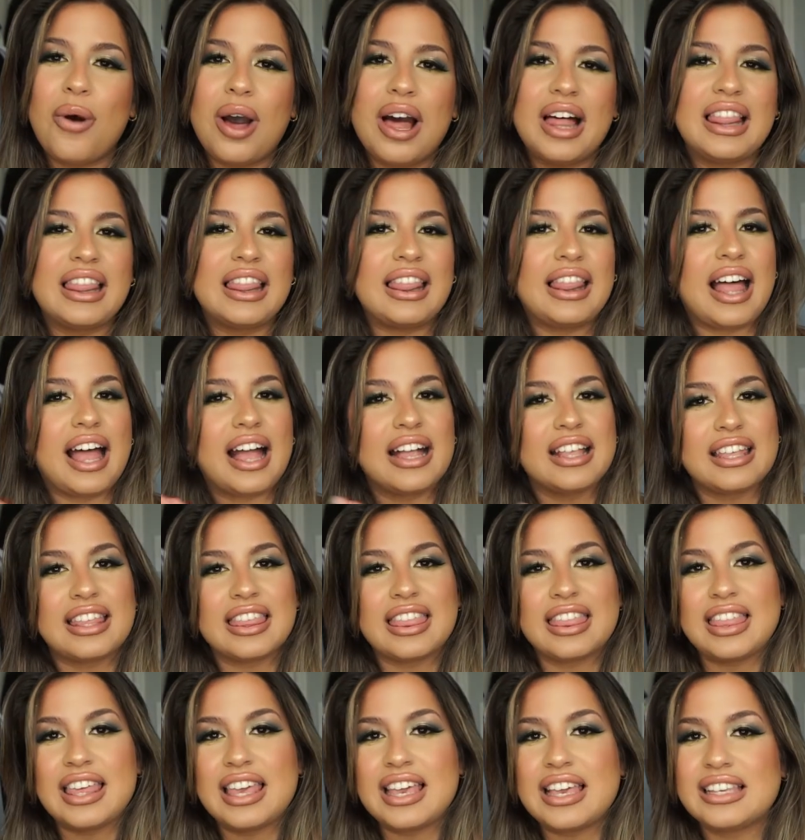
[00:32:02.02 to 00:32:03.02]
lot of
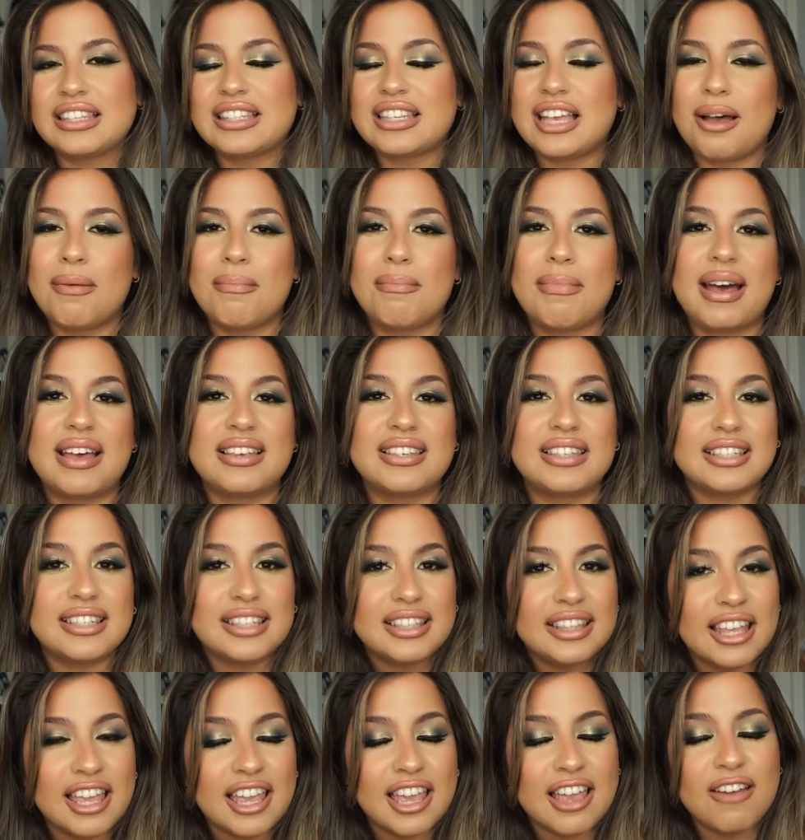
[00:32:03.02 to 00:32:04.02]
things up my
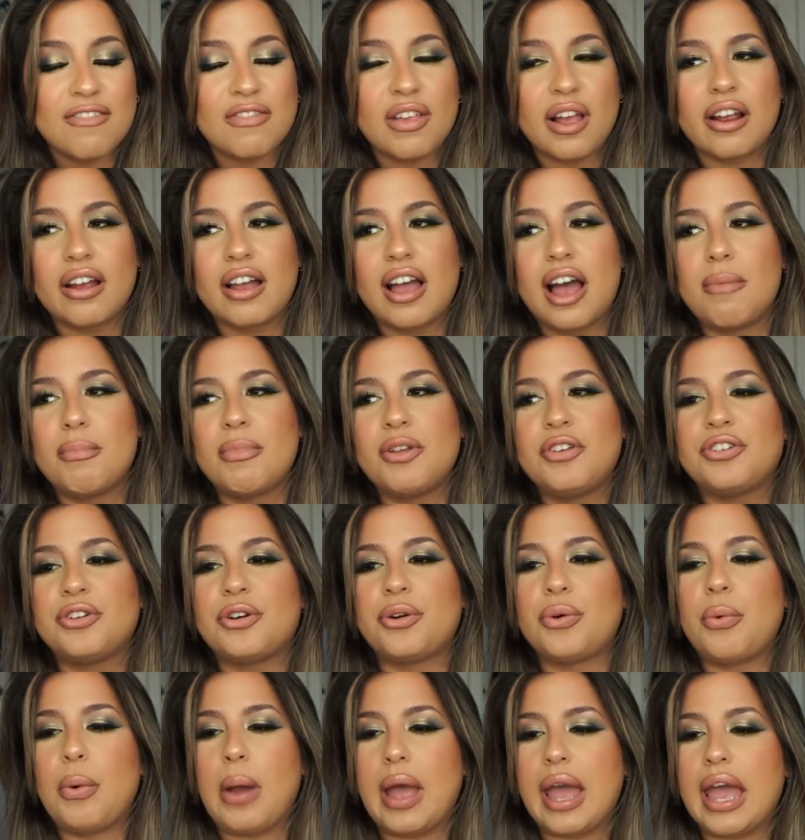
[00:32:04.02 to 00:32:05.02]
sleeve that are coming
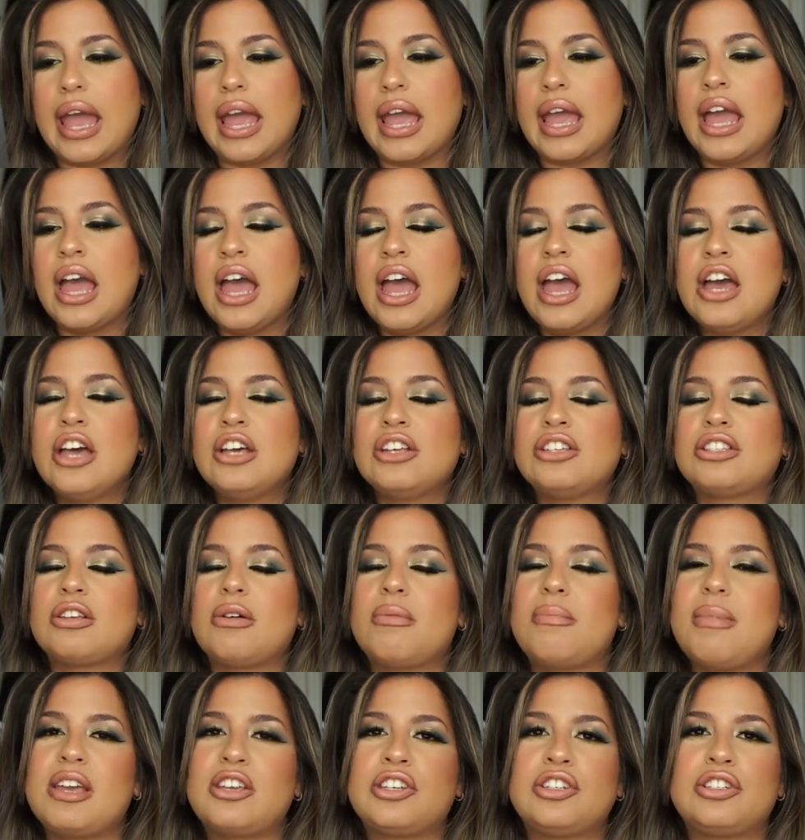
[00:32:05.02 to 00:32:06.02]
your way. So
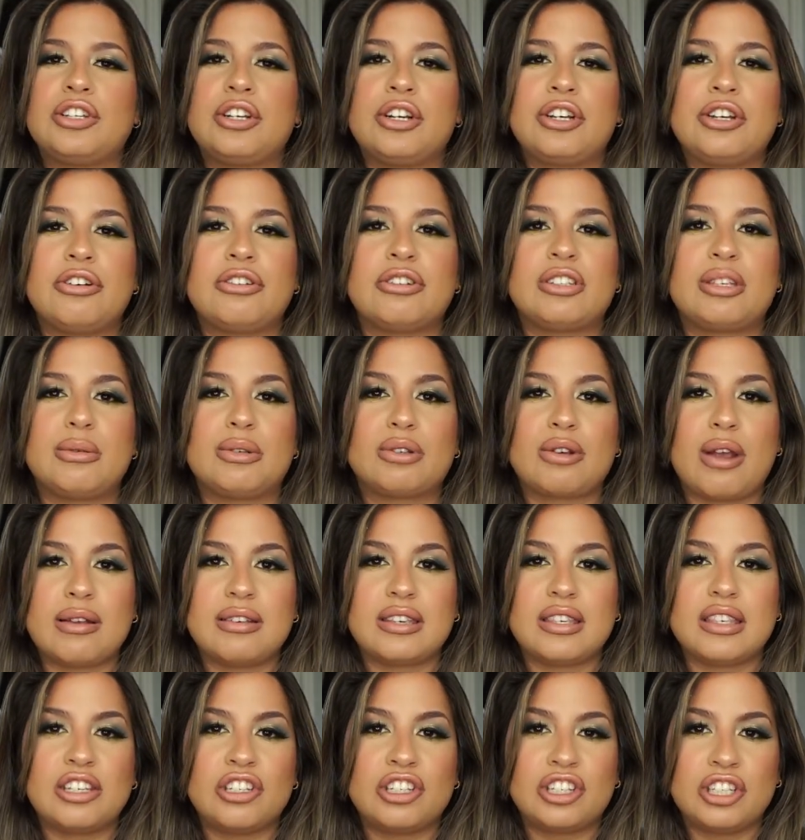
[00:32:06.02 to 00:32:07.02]
make sure you're subscribed
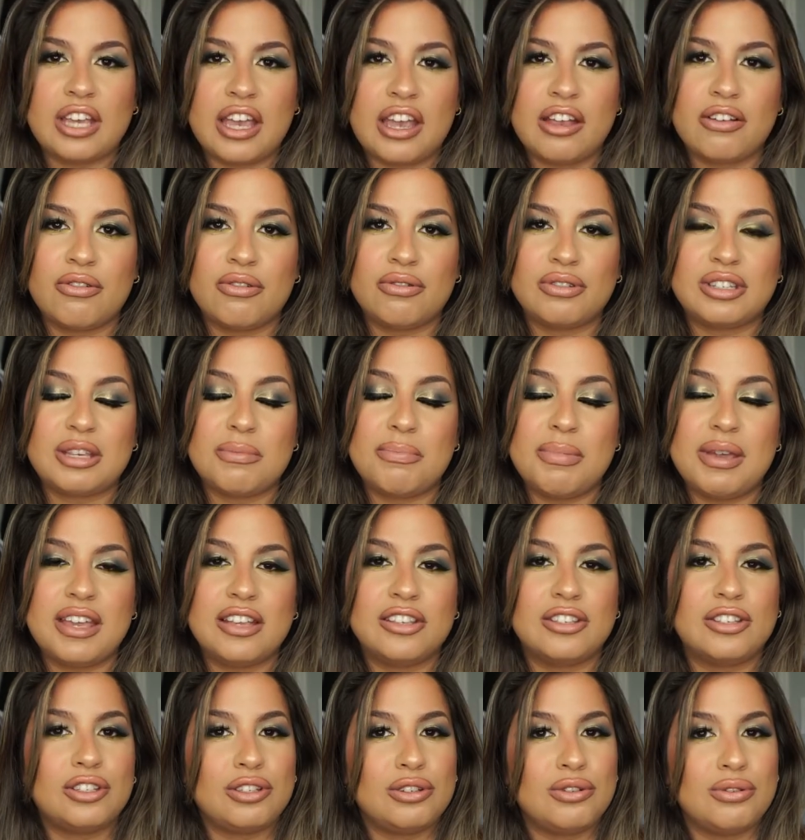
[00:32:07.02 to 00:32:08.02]
to this channel to be
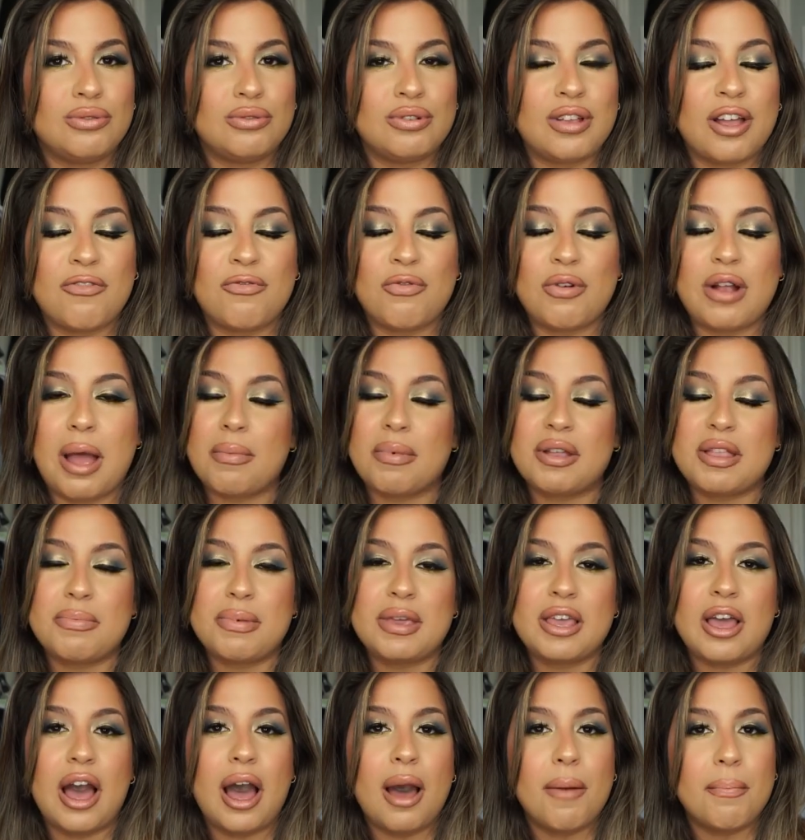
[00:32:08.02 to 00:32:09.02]
in tune of what I'm going to
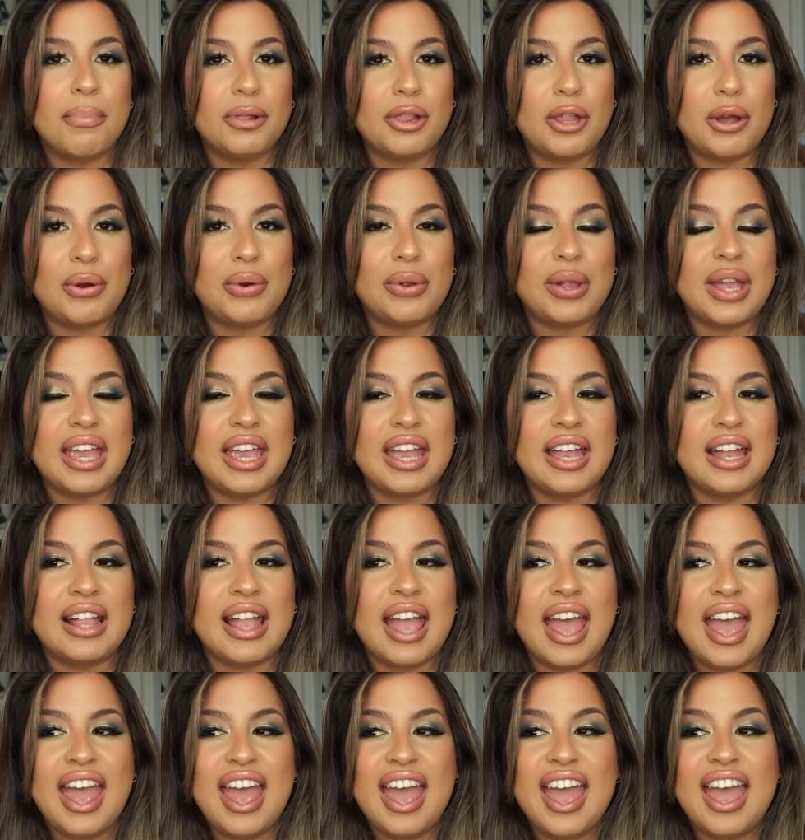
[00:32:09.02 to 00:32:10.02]
be uploading.
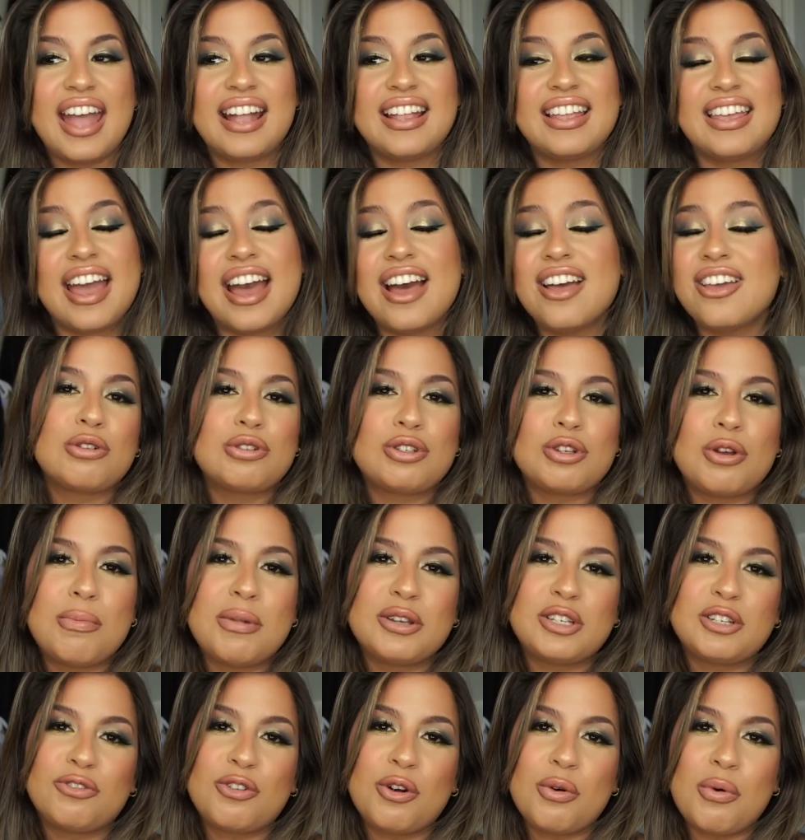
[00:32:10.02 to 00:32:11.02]
And yeah, so
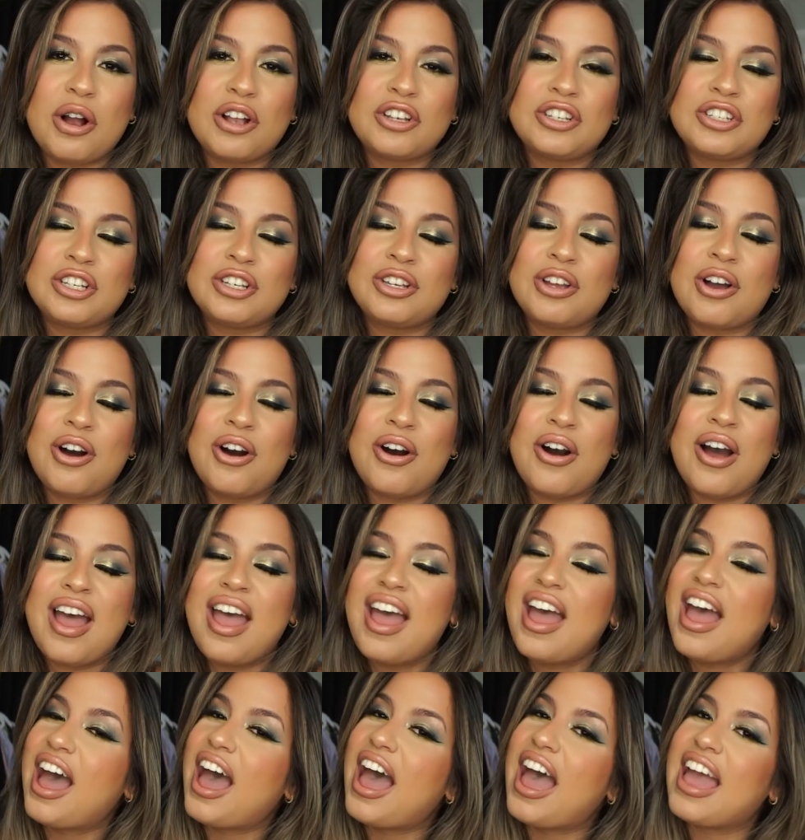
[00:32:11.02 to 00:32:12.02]
much for watching, y'all.
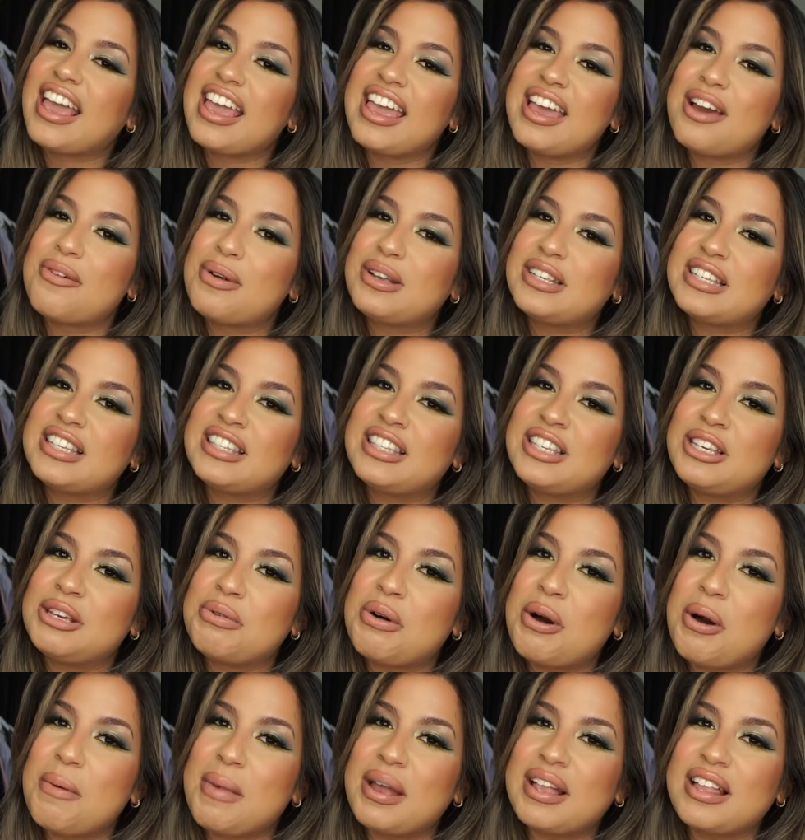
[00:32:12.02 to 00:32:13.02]
I can't wait to see you
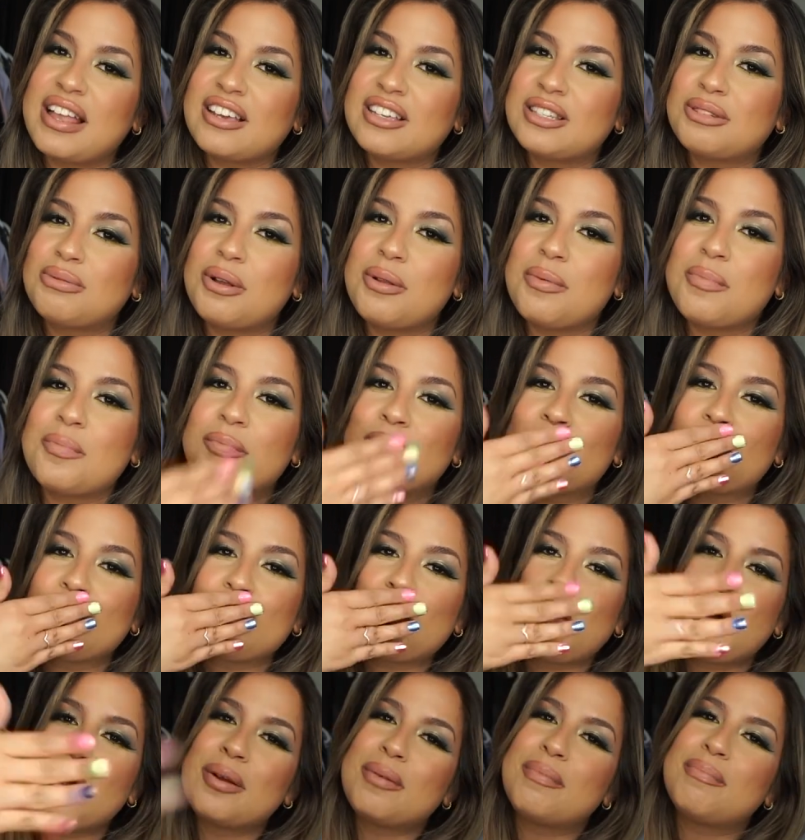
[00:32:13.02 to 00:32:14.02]
all in my next one.
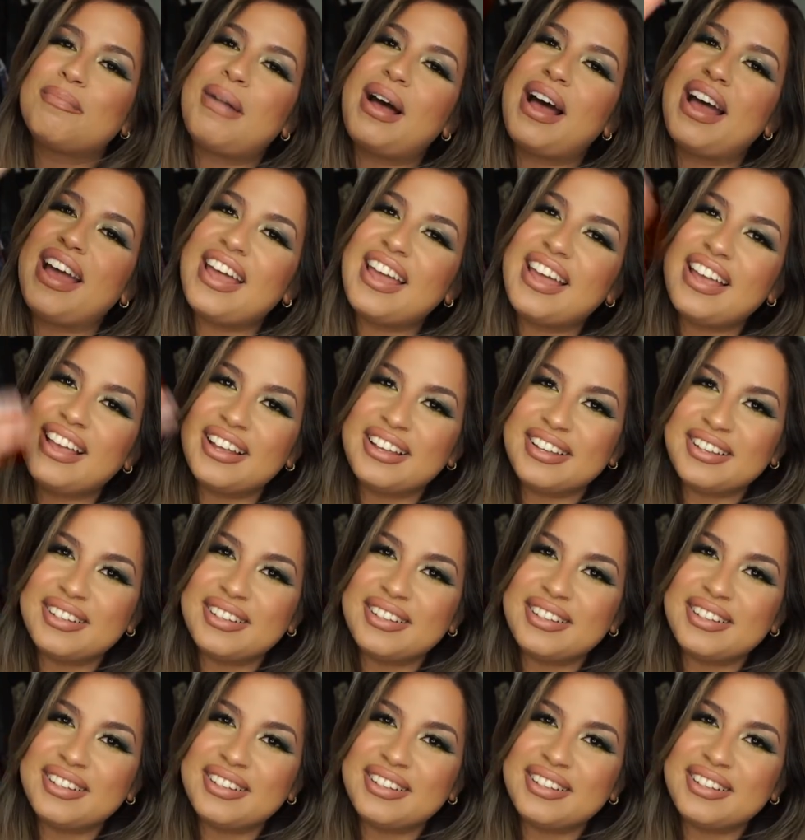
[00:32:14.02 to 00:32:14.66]
Bye.